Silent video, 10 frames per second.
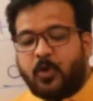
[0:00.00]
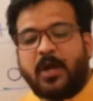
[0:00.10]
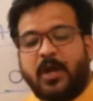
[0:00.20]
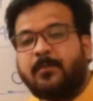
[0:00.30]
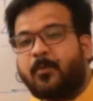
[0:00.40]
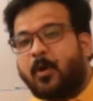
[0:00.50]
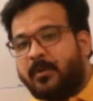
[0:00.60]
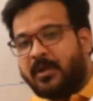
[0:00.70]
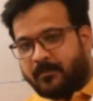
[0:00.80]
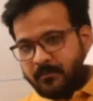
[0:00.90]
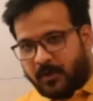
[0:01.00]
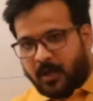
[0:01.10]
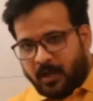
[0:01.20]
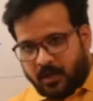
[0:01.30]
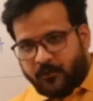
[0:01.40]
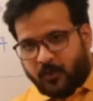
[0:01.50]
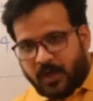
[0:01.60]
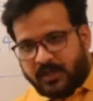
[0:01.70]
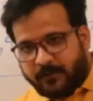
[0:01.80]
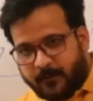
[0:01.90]
at the problem, if you look
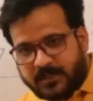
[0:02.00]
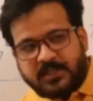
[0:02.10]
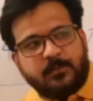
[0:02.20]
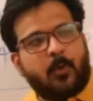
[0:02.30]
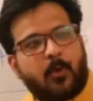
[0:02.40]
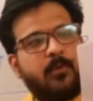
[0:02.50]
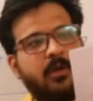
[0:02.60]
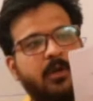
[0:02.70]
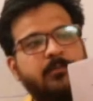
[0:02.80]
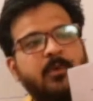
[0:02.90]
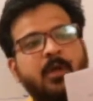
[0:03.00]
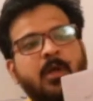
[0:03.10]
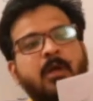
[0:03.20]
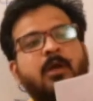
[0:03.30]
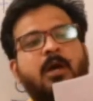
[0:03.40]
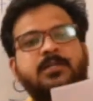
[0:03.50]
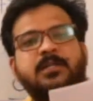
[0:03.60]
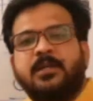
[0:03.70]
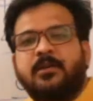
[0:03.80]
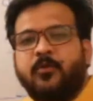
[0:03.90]
at the first problem, Ajay
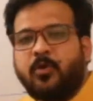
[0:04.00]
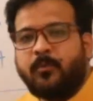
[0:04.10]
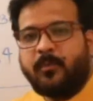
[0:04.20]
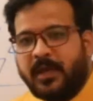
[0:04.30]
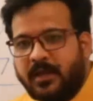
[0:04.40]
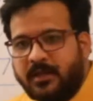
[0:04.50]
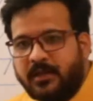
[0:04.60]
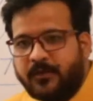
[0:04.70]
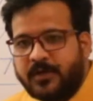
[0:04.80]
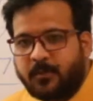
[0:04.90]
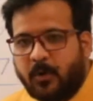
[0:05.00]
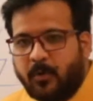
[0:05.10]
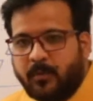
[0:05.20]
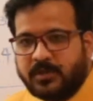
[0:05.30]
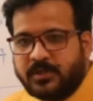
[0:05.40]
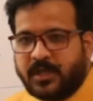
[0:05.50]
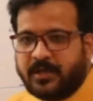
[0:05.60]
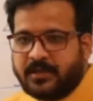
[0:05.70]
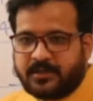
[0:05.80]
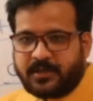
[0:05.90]
sir, would you bring the first problem on the
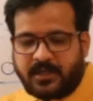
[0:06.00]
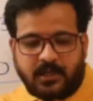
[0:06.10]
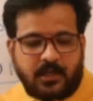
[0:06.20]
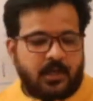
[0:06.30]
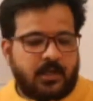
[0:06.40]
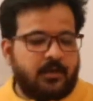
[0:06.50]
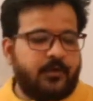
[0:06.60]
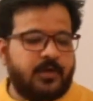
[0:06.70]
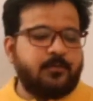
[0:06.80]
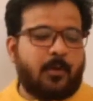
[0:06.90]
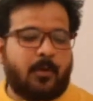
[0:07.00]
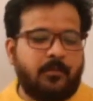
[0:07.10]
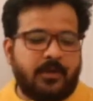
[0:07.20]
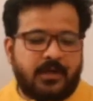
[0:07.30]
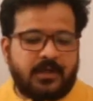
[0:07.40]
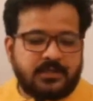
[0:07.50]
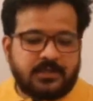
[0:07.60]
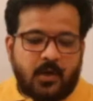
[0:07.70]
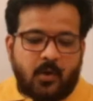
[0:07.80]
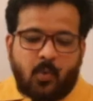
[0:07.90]
screen? The first problem is,
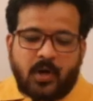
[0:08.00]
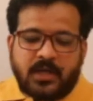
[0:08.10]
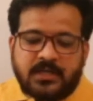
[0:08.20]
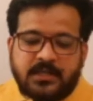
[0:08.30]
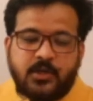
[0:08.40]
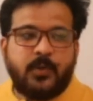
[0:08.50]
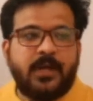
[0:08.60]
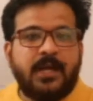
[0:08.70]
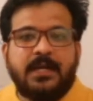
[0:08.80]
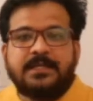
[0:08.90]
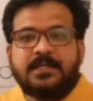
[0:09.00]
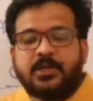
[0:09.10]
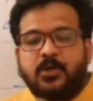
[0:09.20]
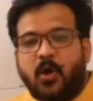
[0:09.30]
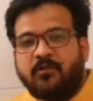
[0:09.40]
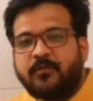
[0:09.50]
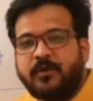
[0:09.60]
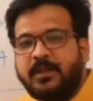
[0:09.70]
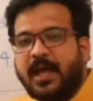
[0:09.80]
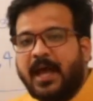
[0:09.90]
what is the unit digit of
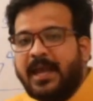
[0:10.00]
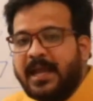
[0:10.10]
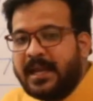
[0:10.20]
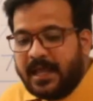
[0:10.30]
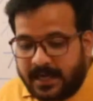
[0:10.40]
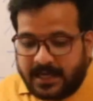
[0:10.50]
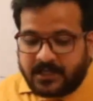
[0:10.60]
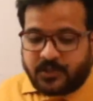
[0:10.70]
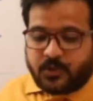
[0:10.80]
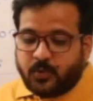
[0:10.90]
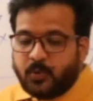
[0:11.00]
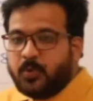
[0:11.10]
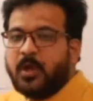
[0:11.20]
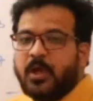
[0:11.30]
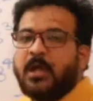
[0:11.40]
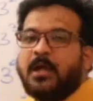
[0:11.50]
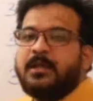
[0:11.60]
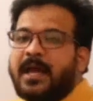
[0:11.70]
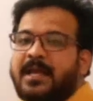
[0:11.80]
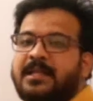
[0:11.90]
9 raised to
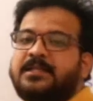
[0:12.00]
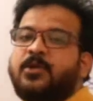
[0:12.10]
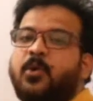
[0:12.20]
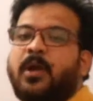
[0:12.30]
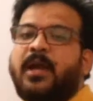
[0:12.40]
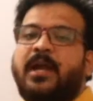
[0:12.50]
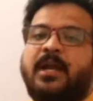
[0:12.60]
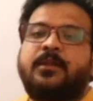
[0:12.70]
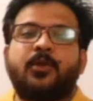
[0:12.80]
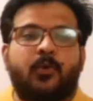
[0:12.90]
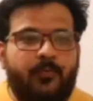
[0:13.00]
9080?